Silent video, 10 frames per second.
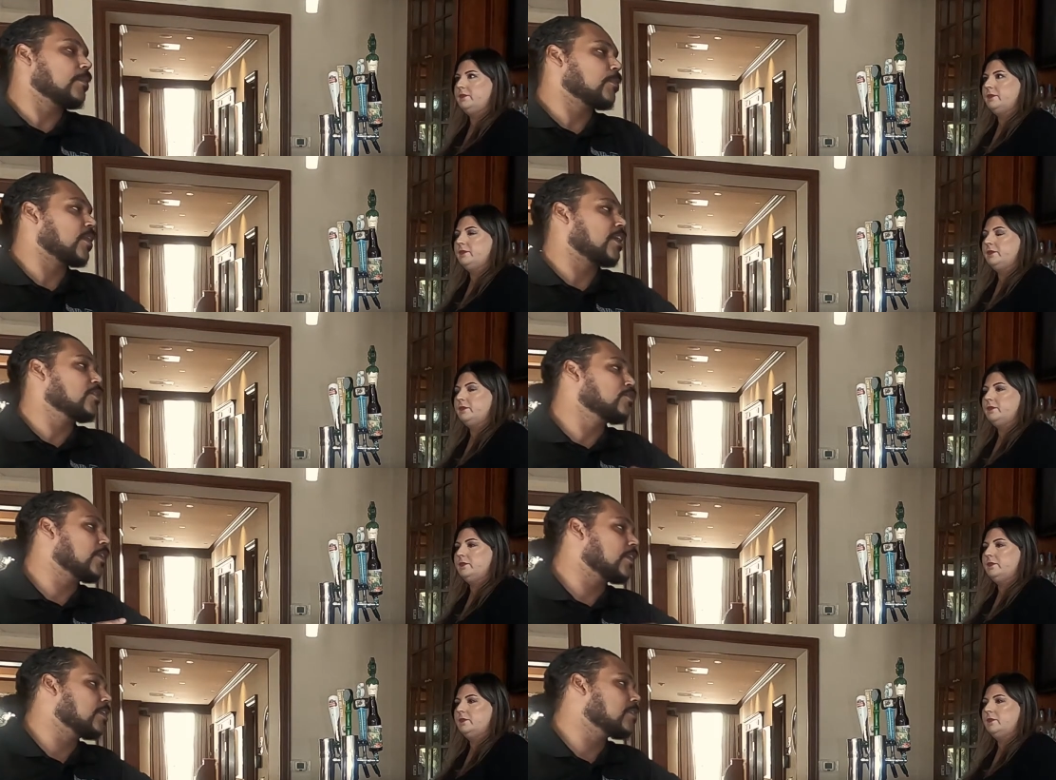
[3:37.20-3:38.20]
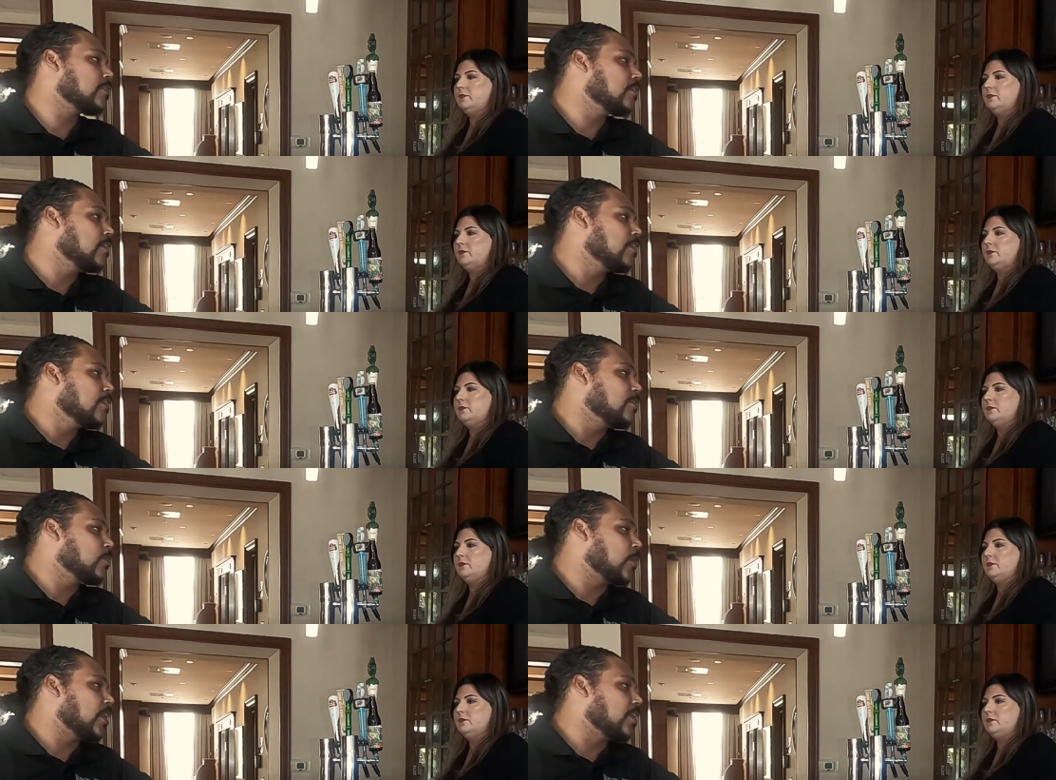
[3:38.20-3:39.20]
Speaker 1: up or kind of drink it the
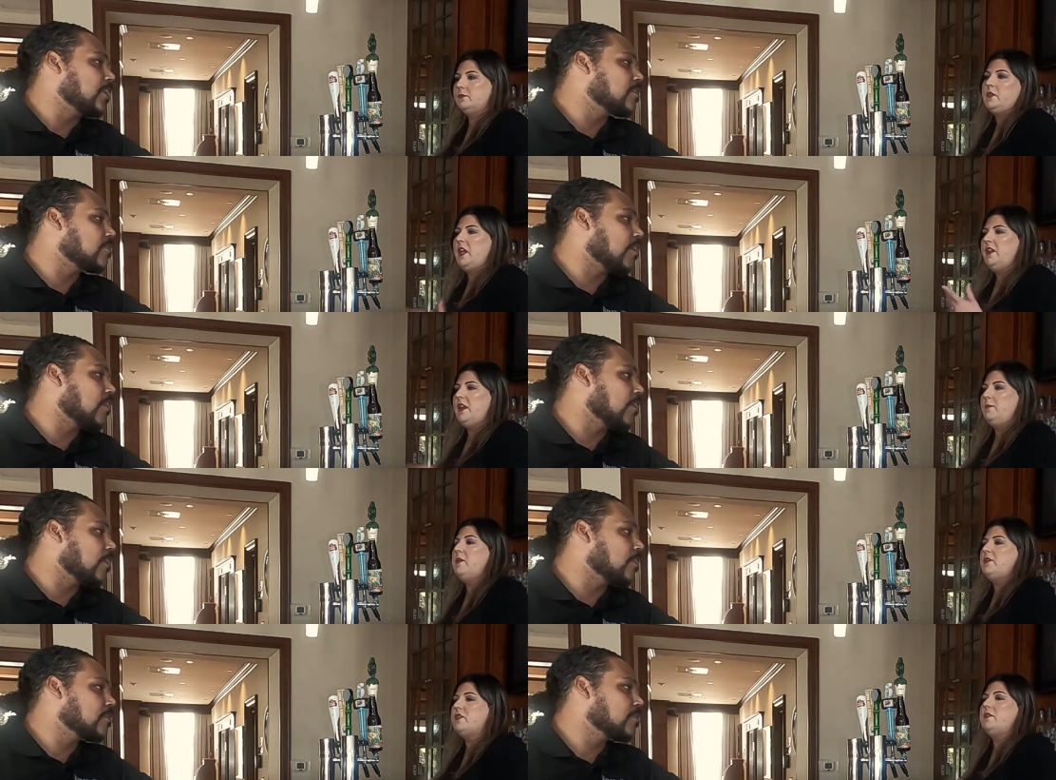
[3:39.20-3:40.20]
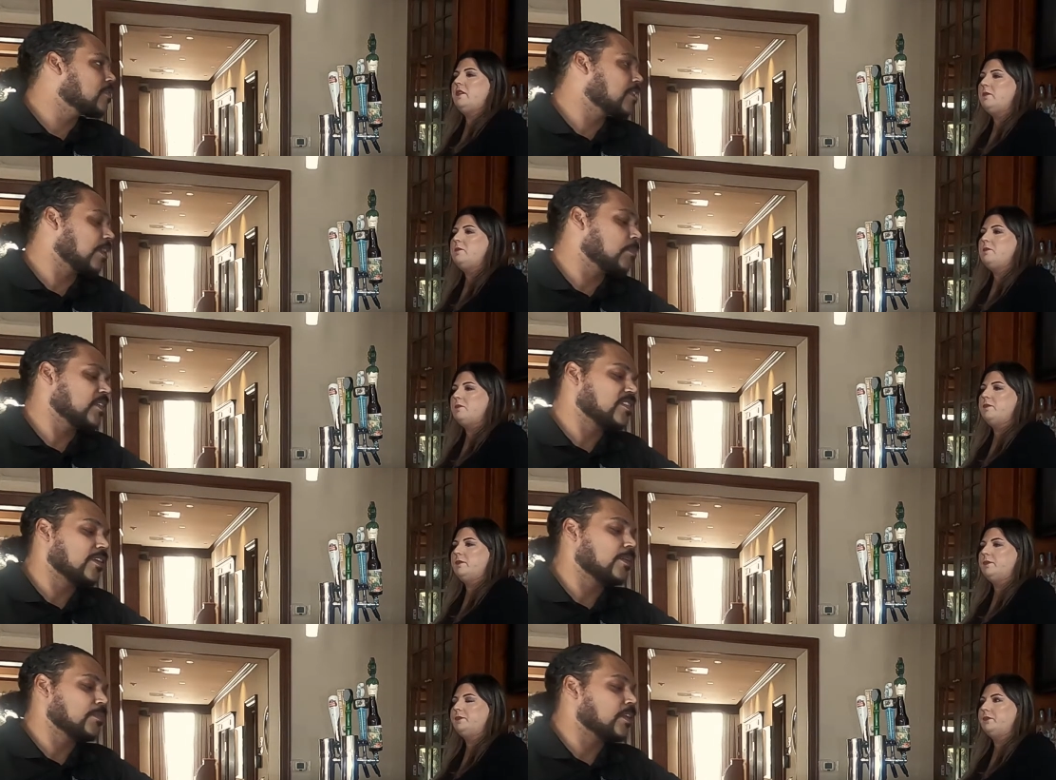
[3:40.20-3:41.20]
way it is right there? Kind of mix it
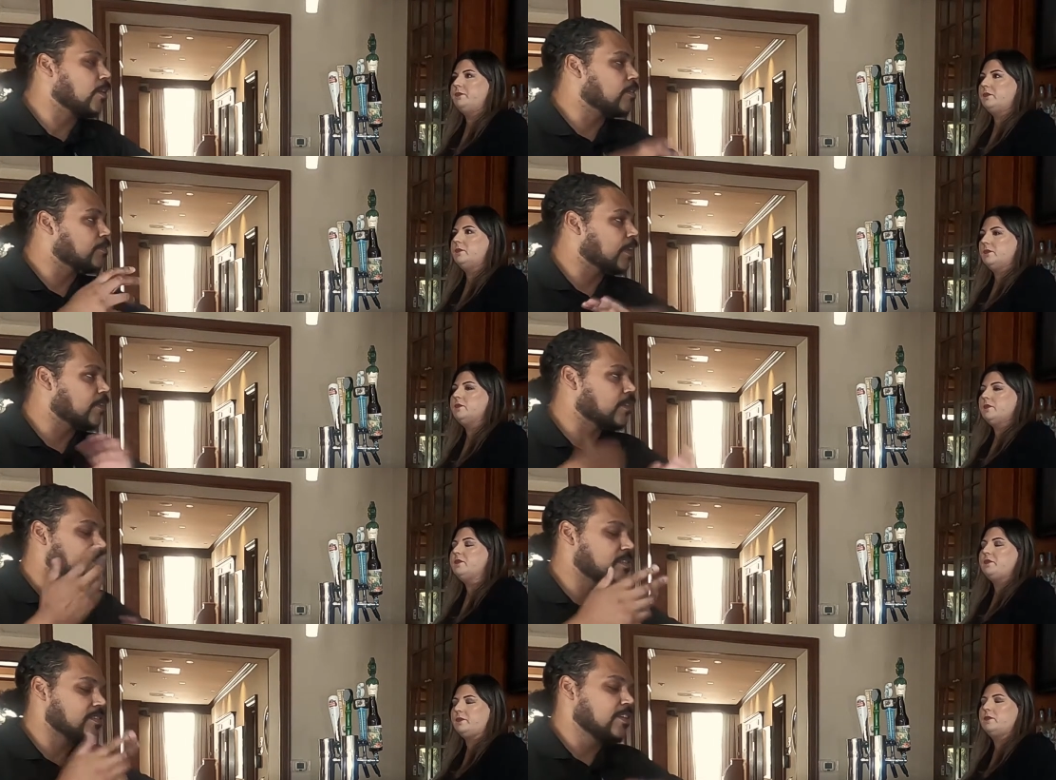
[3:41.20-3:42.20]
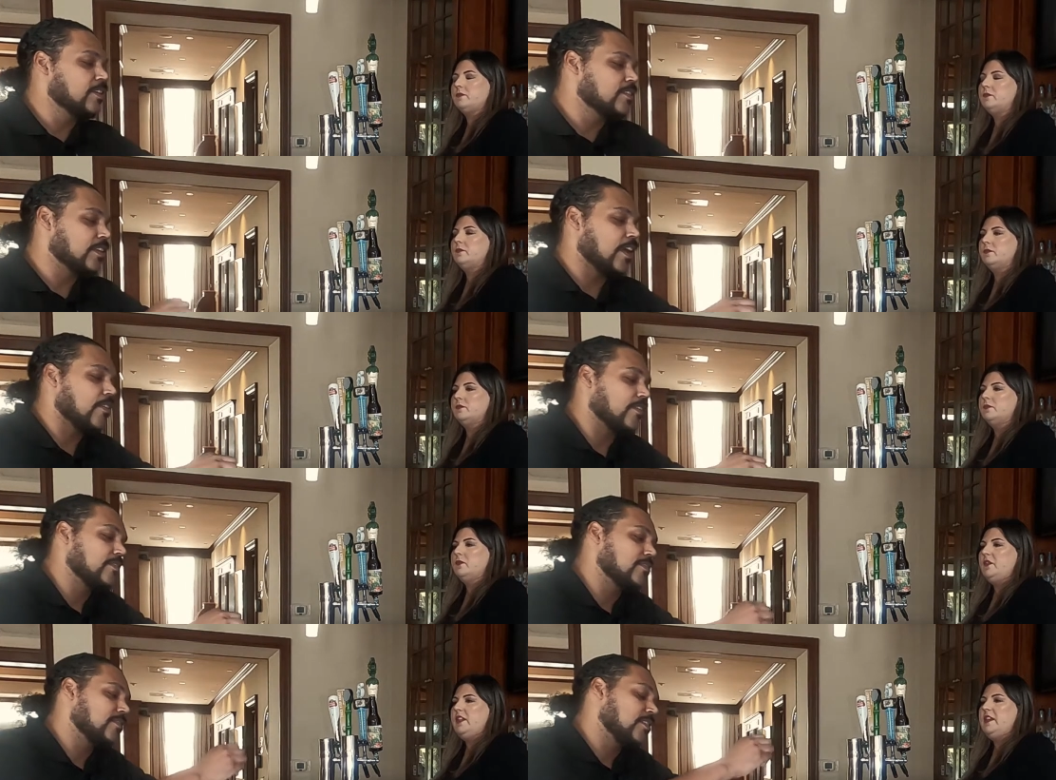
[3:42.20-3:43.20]
up, get all the flavors together.
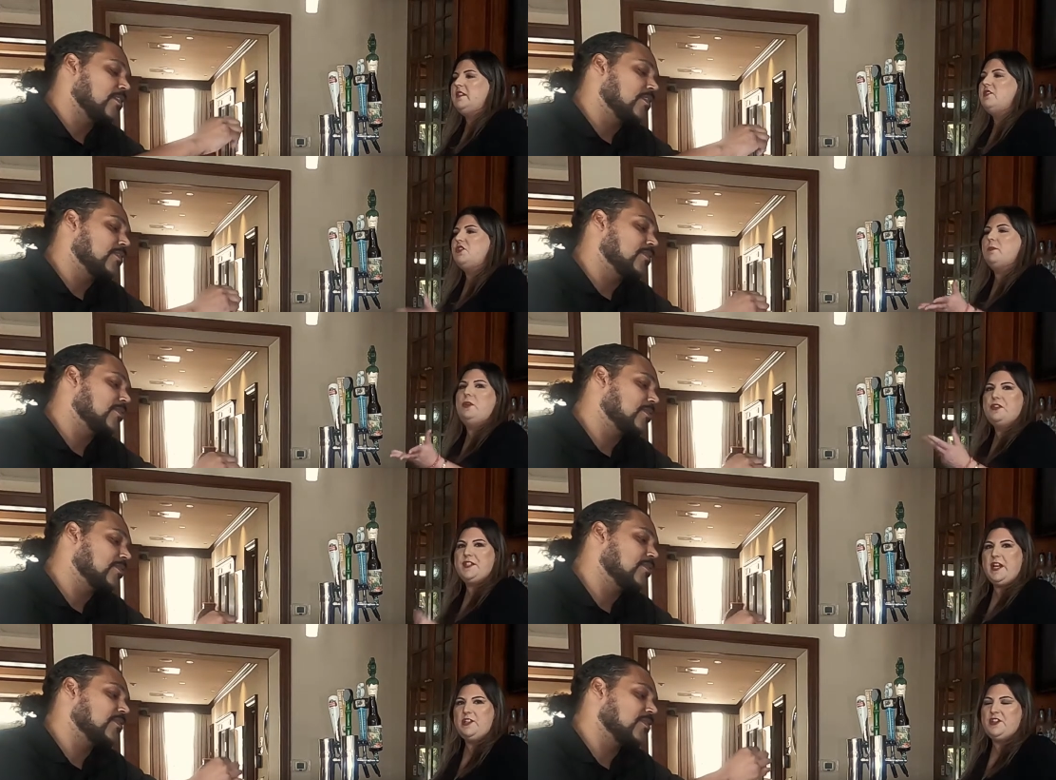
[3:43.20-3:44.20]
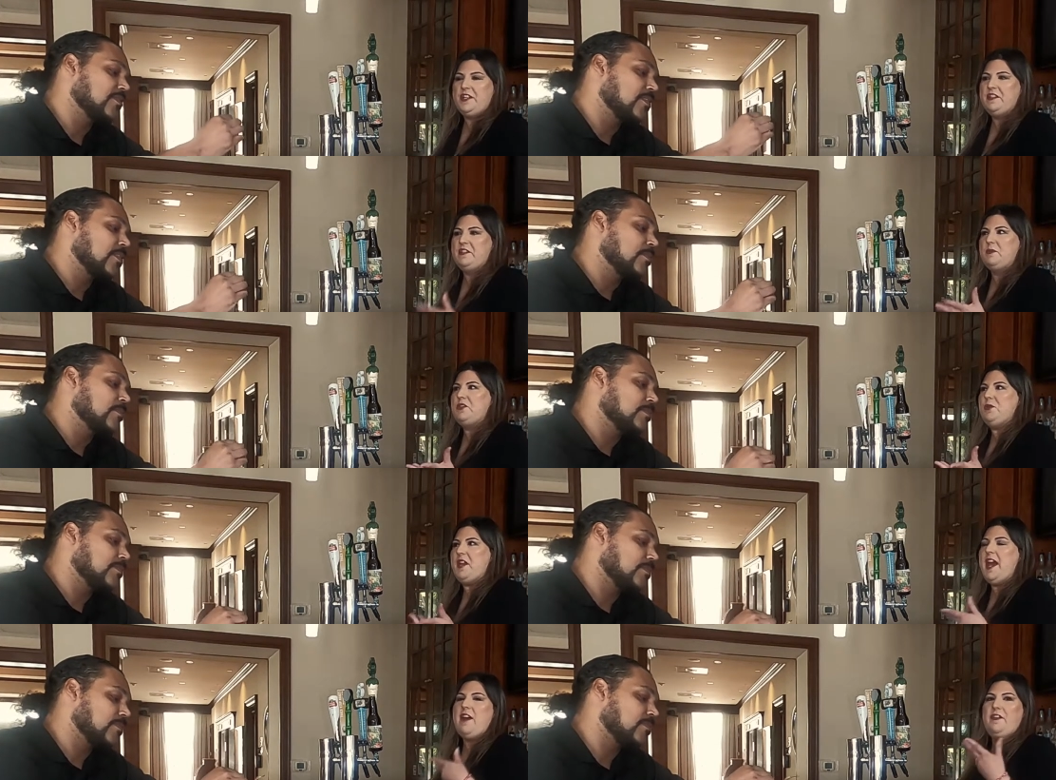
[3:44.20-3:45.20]
Speaker 2: Yeah, this is your poolside drink. This is what you would
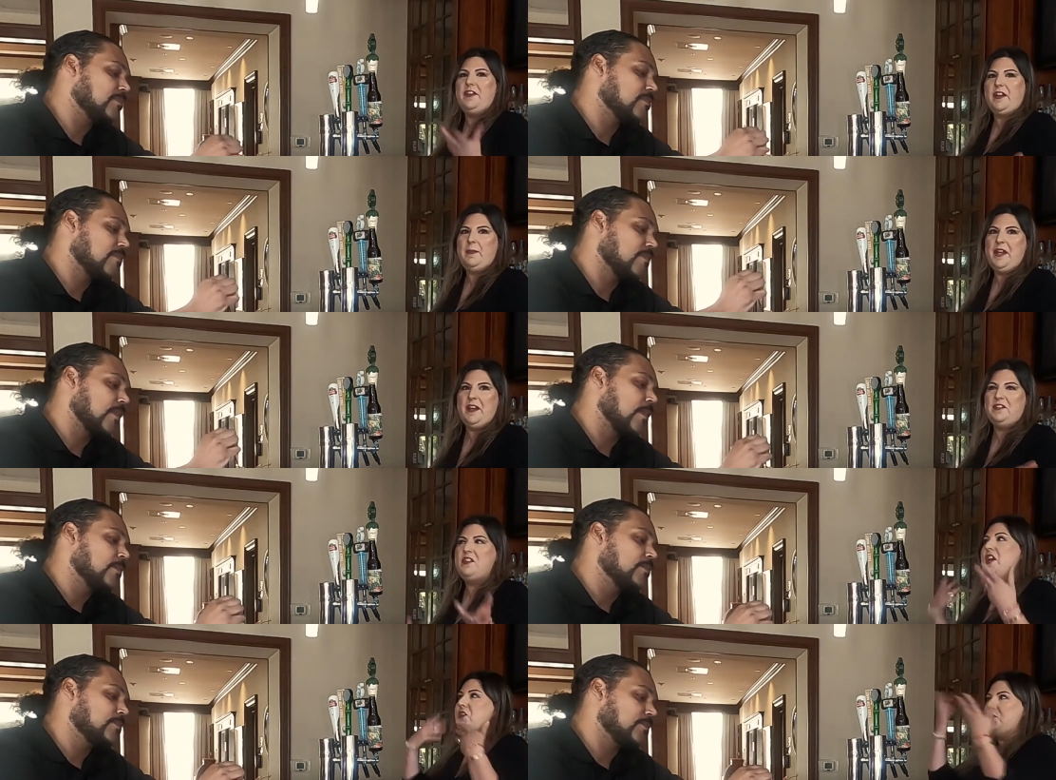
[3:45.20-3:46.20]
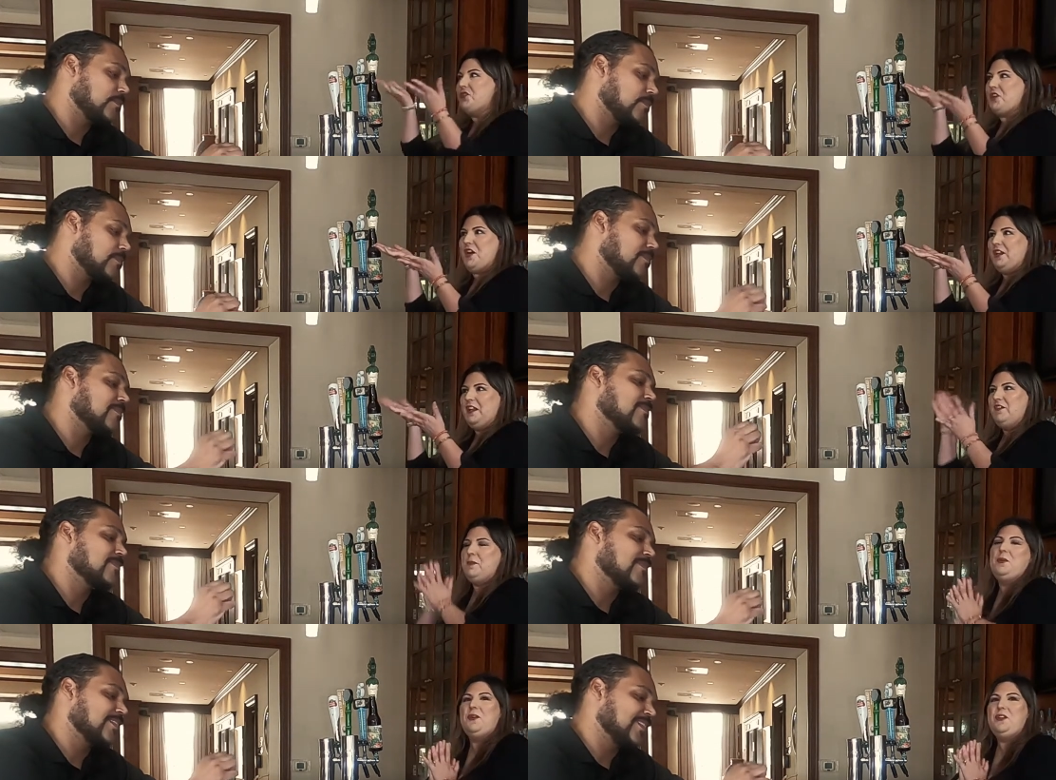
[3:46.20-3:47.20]
have if you're coming here to enjoy our lovely
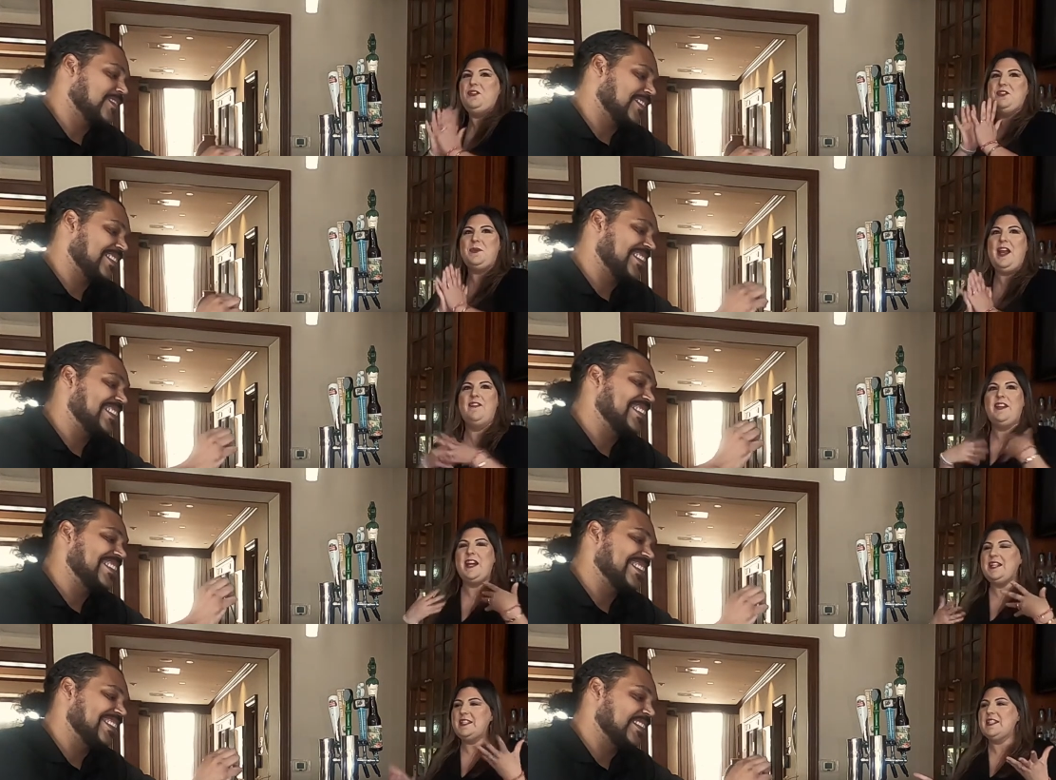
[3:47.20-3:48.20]
pool and you just want to have a nice,